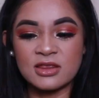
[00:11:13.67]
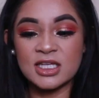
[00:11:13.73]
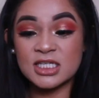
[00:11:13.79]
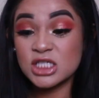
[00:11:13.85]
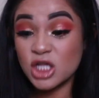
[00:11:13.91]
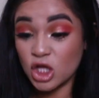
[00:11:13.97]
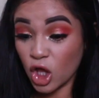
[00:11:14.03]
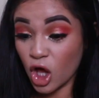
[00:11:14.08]

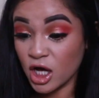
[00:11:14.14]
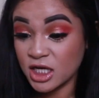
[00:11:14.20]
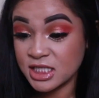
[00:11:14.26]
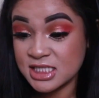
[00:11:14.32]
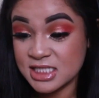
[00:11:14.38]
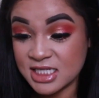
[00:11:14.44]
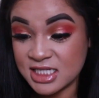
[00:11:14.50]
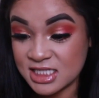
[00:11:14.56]
This
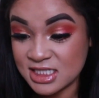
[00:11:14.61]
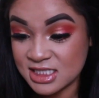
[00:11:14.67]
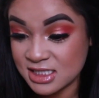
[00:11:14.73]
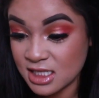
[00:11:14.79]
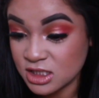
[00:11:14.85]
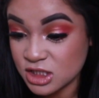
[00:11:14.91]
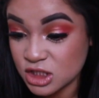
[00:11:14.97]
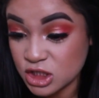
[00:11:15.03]
gloss
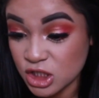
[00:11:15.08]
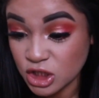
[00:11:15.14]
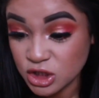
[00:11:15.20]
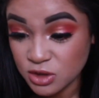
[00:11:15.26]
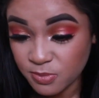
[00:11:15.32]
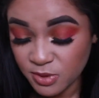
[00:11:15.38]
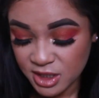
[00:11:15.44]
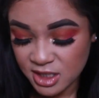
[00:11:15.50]
is
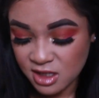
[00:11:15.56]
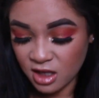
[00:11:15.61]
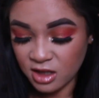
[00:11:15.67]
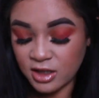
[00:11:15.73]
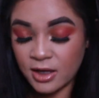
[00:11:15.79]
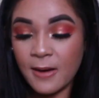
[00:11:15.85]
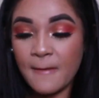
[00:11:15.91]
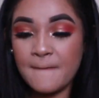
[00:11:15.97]
such a pretty
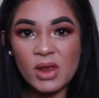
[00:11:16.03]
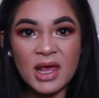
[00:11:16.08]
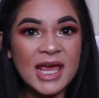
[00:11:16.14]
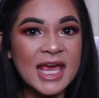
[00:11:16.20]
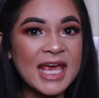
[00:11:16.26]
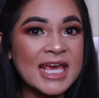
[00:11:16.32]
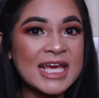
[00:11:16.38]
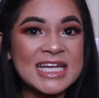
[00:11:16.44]
color,
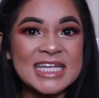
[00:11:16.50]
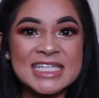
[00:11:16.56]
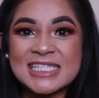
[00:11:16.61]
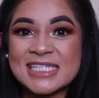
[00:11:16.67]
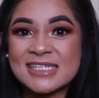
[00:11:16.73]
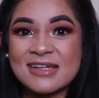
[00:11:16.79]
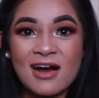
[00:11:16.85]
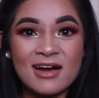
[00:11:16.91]
and
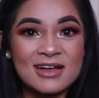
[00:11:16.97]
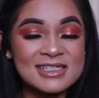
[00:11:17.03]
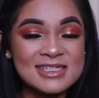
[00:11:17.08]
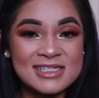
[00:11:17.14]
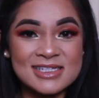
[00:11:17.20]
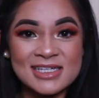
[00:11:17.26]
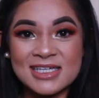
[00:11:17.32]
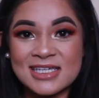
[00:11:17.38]
it's not
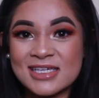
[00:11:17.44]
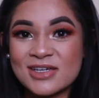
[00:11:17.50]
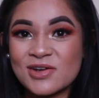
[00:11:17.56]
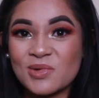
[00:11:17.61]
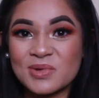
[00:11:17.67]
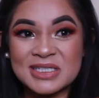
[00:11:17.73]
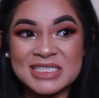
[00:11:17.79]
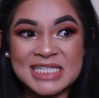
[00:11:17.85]

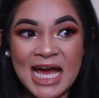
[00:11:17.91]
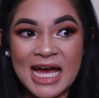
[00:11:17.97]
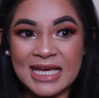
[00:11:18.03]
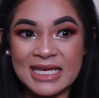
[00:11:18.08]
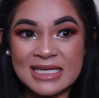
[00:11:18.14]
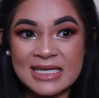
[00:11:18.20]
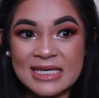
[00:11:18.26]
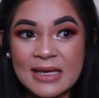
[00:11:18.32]
sticky or
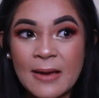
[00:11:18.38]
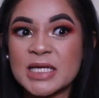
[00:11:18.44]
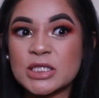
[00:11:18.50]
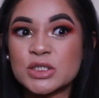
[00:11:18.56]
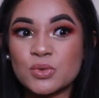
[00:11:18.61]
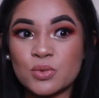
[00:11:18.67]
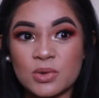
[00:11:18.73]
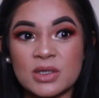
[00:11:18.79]
tacky.
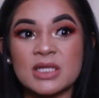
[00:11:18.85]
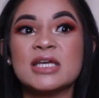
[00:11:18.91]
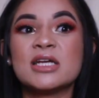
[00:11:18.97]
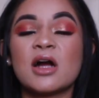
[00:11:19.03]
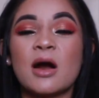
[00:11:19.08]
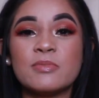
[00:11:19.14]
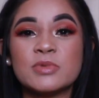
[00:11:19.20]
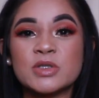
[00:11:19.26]
It's really
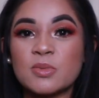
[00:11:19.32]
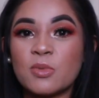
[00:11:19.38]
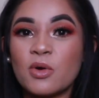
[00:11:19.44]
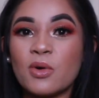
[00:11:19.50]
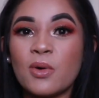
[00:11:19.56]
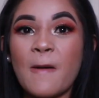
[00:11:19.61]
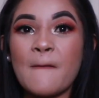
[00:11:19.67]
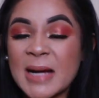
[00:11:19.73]

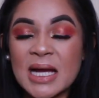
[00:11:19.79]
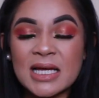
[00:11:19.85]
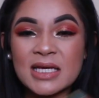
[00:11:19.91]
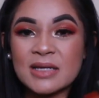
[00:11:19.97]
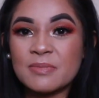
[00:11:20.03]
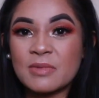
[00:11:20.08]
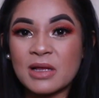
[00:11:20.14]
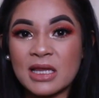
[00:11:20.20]
comfortable. I
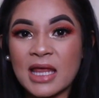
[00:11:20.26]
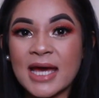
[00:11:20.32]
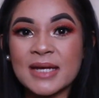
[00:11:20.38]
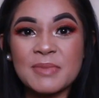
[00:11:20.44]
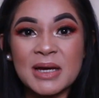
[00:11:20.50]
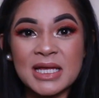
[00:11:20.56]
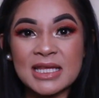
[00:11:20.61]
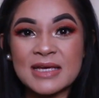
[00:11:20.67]
can
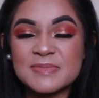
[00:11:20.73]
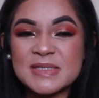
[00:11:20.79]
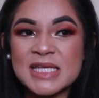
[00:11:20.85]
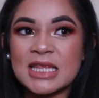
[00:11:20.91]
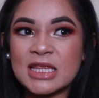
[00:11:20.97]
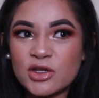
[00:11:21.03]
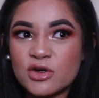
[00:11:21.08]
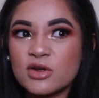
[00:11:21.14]
glide my lips.
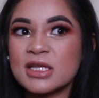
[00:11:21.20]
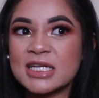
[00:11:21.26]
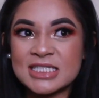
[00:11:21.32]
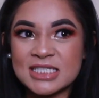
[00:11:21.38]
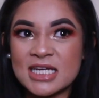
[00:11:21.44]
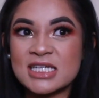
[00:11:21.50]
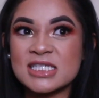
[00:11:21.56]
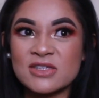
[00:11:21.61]
It
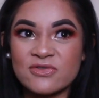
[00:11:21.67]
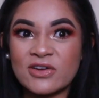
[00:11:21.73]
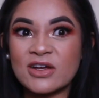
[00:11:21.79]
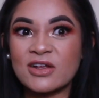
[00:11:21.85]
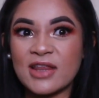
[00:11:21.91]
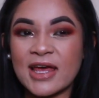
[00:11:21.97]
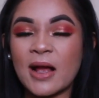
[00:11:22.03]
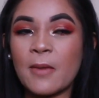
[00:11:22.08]
literally does
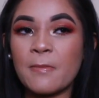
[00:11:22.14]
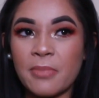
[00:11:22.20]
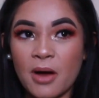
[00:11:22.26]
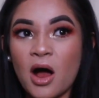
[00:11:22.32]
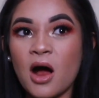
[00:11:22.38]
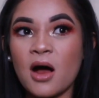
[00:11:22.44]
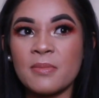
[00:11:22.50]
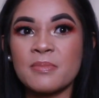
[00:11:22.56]
feel like a
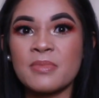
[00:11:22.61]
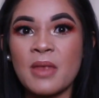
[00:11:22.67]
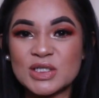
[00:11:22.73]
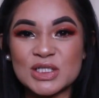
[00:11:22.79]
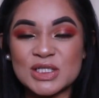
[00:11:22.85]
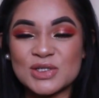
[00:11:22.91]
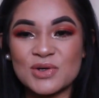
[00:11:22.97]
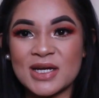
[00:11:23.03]
balm,
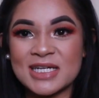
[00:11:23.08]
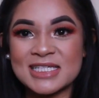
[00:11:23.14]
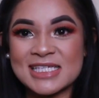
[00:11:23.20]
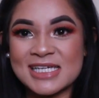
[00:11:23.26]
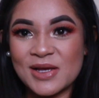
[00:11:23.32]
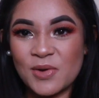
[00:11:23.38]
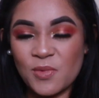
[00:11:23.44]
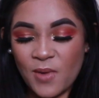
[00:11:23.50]
which is
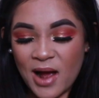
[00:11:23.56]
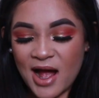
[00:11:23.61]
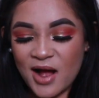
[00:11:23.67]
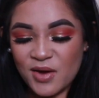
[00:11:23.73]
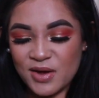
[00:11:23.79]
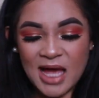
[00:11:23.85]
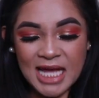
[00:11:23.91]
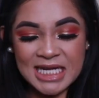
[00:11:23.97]
crazy.
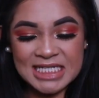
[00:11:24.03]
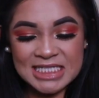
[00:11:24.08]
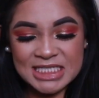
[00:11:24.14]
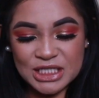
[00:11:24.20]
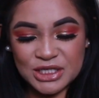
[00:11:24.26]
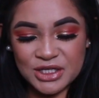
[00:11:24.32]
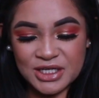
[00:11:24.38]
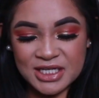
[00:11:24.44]
Wow, I need
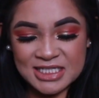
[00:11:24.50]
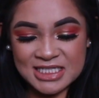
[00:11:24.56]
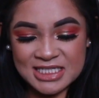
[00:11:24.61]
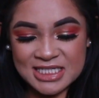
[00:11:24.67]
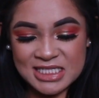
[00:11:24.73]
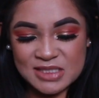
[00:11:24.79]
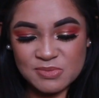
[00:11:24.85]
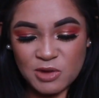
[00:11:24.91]
to look
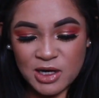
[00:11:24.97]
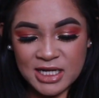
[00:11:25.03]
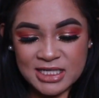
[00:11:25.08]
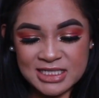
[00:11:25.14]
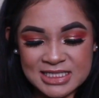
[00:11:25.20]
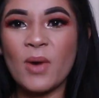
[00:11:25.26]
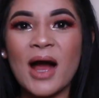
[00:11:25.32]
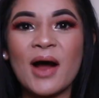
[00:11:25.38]
into this
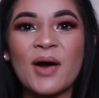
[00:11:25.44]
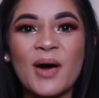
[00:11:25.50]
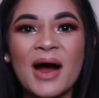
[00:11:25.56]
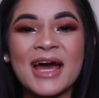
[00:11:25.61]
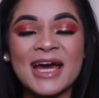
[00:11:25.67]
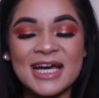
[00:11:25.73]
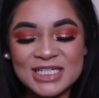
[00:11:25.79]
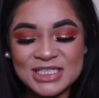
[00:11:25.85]
brand. Wow,
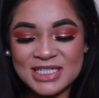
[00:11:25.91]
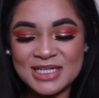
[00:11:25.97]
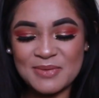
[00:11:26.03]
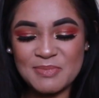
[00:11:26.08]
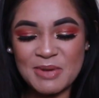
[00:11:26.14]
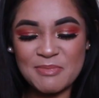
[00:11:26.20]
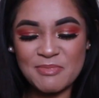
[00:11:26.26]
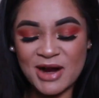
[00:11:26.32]
I actually
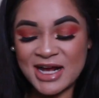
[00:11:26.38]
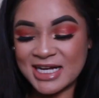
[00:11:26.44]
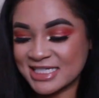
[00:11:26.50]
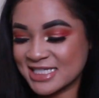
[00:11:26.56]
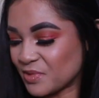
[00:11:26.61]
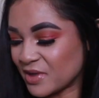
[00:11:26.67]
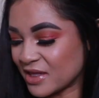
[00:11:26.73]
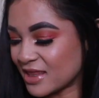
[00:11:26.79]
am
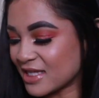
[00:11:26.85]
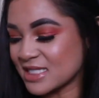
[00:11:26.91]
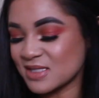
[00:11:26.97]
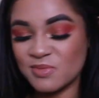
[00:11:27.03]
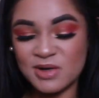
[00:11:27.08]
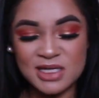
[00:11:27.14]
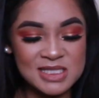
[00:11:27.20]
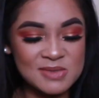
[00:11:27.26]
impressed with
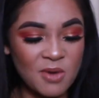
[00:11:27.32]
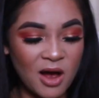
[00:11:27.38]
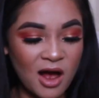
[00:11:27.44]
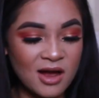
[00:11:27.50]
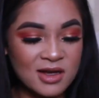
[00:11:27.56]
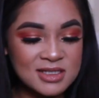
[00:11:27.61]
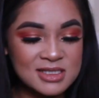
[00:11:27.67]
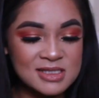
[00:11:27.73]
this month's
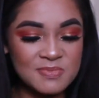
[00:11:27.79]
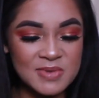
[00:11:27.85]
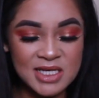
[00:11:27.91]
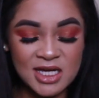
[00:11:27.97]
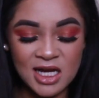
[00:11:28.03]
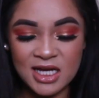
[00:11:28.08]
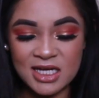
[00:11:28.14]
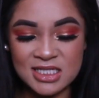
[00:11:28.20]
box
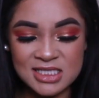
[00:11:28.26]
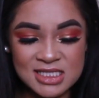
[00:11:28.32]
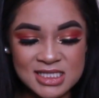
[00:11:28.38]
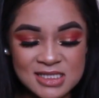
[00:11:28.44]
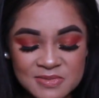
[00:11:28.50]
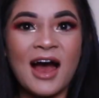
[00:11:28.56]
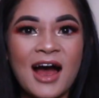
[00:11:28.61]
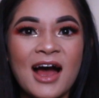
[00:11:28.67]
because
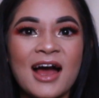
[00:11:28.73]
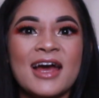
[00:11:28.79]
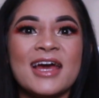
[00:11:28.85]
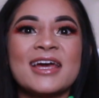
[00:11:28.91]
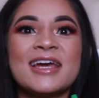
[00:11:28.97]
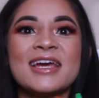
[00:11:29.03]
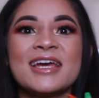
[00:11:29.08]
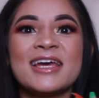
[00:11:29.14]

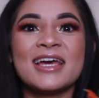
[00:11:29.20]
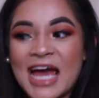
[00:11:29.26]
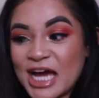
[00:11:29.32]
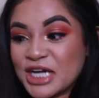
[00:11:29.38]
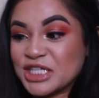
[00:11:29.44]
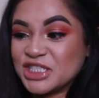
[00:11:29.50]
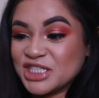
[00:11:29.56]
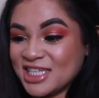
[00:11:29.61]
I
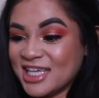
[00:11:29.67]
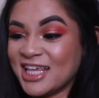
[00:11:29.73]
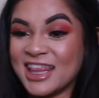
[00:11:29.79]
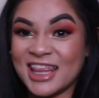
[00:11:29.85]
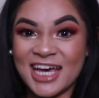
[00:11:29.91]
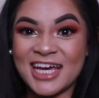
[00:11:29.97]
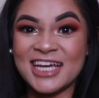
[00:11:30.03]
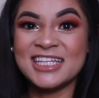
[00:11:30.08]
actually
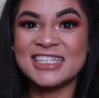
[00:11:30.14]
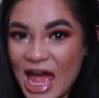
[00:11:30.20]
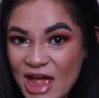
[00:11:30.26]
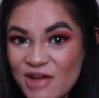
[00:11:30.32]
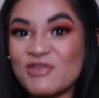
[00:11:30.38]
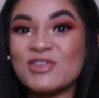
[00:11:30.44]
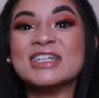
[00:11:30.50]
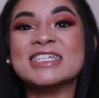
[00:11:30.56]
like
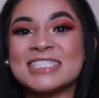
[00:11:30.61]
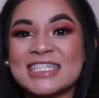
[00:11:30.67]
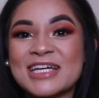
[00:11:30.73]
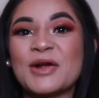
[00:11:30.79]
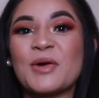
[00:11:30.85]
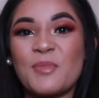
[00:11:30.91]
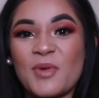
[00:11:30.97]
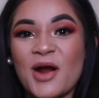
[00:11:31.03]
every
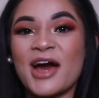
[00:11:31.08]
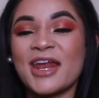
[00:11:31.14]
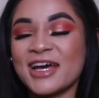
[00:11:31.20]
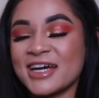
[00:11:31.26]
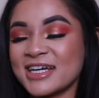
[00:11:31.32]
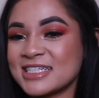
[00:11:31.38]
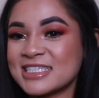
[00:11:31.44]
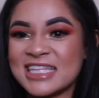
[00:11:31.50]
single
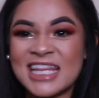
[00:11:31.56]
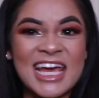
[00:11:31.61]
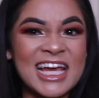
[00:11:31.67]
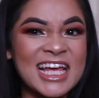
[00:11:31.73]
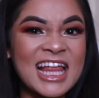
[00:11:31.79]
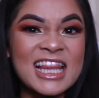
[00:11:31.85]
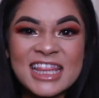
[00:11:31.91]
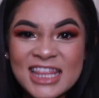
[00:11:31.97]
product,
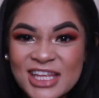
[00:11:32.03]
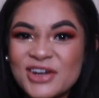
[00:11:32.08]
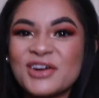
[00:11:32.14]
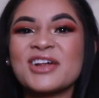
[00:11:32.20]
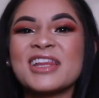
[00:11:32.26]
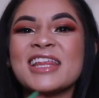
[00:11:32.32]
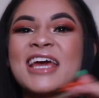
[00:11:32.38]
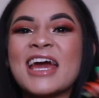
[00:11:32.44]
like
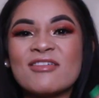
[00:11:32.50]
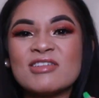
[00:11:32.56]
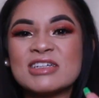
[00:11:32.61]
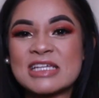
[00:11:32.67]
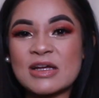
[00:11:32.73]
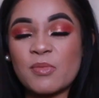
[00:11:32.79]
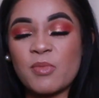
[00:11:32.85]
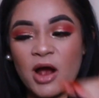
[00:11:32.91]
literally every
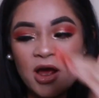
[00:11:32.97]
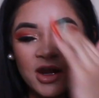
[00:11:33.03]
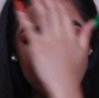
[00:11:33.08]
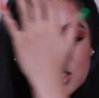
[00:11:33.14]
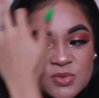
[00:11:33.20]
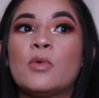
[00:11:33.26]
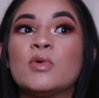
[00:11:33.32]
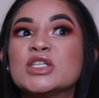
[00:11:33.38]
single
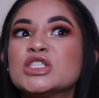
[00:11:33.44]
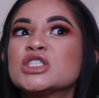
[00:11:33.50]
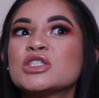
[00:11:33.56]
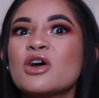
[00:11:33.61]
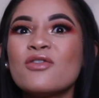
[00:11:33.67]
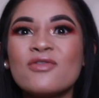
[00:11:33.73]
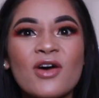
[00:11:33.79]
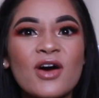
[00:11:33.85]
product, which
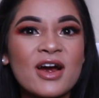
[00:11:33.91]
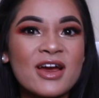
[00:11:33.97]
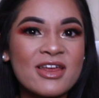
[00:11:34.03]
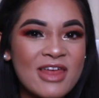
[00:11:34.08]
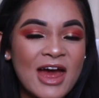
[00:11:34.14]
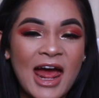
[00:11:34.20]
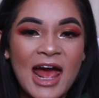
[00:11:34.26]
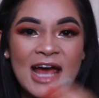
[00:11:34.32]
so far
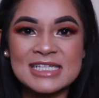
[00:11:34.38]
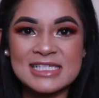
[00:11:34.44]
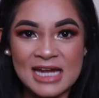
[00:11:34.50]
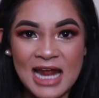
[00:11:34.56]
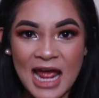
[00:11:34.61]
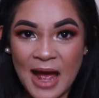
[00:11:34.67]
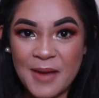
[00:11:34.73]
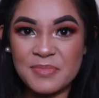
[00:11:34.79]
that
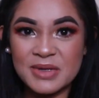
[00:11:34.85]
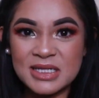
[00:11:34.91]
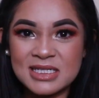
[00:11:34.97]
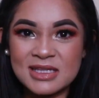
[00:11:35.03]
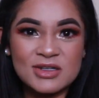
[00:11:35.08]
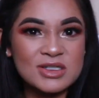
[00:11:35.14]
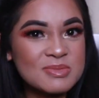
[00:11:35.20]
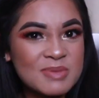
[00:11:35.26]
hasn't
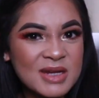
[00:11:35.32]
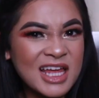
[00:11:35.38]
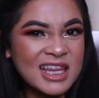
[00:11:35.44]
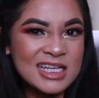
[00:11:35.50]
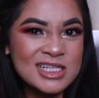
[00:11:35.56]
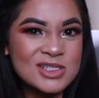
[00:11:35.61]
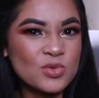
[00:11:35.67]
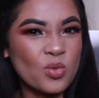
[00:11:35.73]
happened. There's been
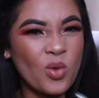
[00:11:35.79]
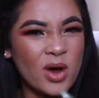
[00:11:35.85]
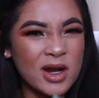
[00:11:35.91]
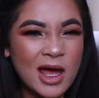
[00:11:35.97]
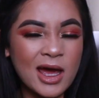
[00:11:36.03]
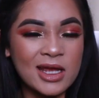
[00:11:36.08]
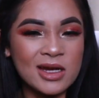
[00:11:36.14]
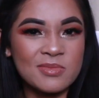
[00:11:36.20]
at least
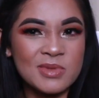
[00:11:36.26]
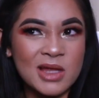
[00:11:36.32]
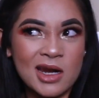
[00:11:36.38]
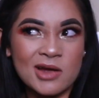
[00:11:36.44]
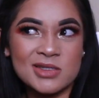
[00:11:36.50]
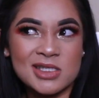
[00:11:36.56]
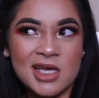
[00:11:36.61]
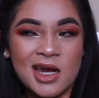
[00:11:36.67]
one item
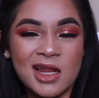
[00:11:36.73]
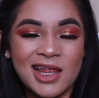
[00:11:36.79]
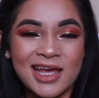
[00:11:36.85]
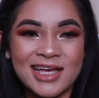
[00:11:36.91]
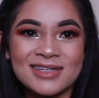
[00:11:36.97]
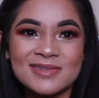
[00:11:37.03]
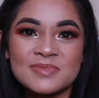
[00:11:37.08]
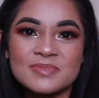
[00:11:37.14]
that I was kind of
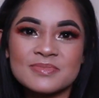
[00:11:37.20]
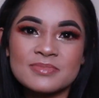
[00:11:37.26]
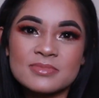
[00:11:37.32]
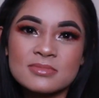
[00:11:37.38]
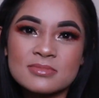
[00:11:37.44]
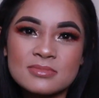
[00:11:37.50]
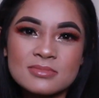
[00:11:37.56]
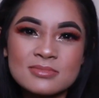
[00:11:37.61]
like,
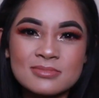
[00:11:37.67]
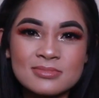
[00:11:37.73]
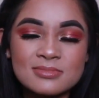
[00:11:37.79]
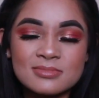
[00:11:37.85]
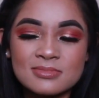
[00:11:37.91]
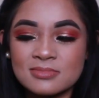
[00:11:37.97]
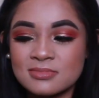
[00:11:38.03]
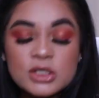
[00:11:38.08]

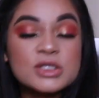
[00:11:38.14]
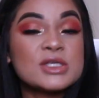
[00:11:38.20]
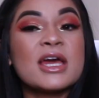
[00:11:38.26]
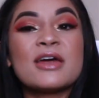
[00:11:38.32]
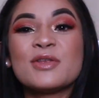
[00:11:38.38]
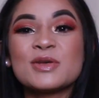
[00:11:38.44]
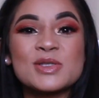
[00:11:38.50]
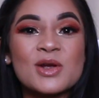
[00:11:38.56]
So
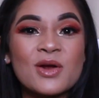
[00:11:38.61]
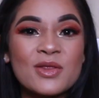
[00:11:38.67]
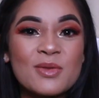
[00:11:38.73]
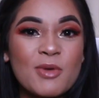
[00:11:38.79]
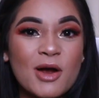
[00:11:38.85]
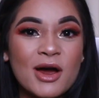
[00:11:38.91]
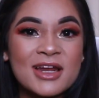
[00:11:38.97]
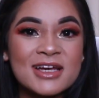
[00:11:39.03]
yeah, those are all
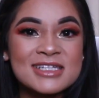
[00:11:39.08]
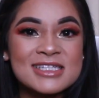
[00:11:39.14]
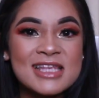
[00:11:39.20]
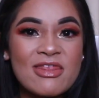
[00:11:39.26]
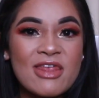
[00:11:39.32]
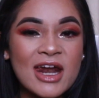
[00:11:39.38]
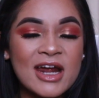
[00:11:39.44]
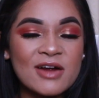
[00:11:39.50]
the products
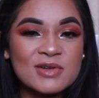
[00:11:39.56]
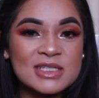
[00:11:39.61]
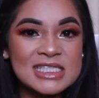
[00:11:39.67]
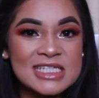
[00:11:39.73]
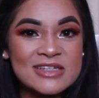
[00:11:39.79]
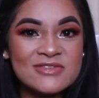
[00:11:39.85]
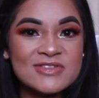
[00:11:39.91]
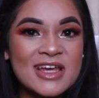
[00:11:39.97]
that I
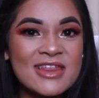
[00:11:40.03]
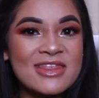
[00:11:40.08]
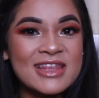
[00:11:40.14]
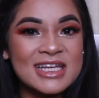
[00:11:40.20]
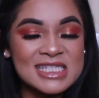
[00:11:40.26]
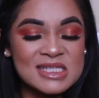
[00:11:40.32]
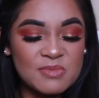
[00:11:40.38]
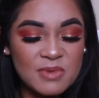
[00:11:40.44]
received in
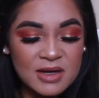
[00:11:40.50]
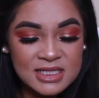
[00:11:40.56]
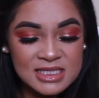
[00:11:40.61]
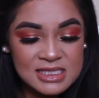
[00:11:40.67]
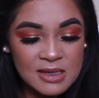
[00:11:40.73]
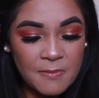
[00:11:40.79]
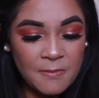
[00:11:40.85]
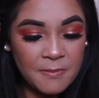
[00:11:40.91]
this month's